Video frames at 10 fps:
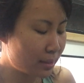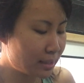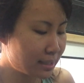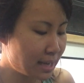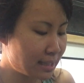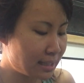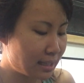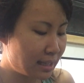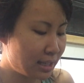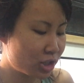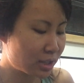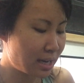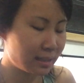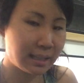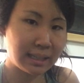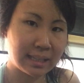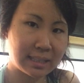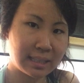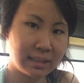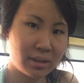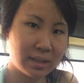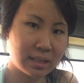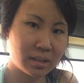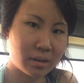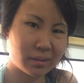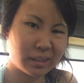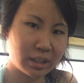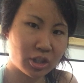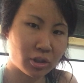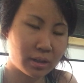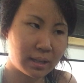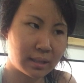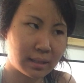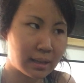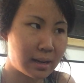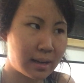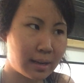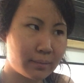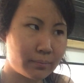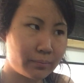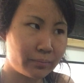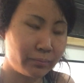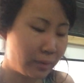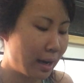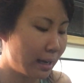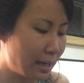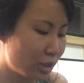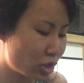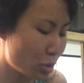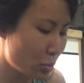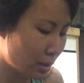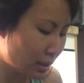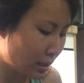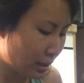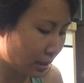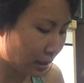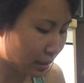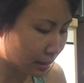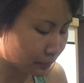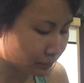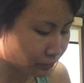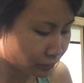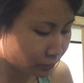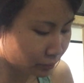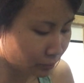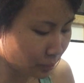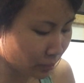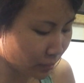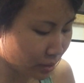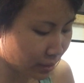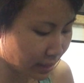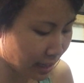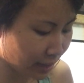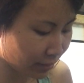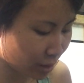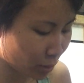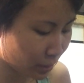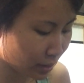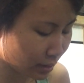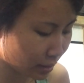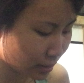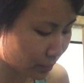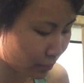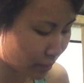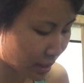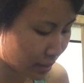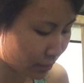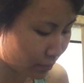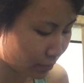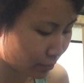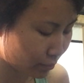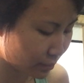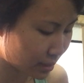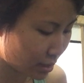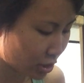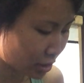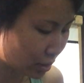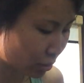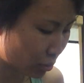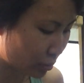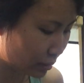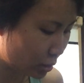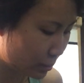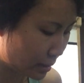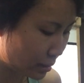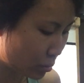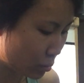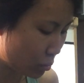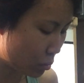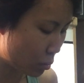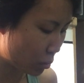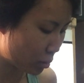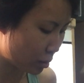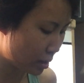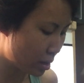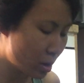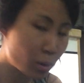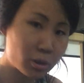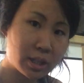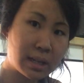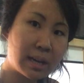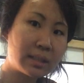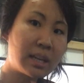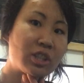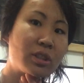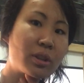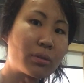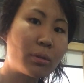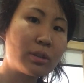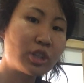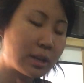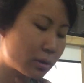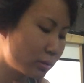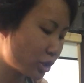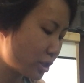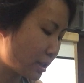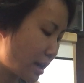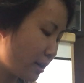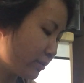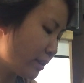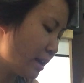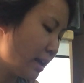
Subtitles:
In this case, he's just kind of letting it sit there. He's not really sure. He's like, I hate you. You can kind of help by massaging the throat a little bit, or just kind of touching the throat in general, just to kind of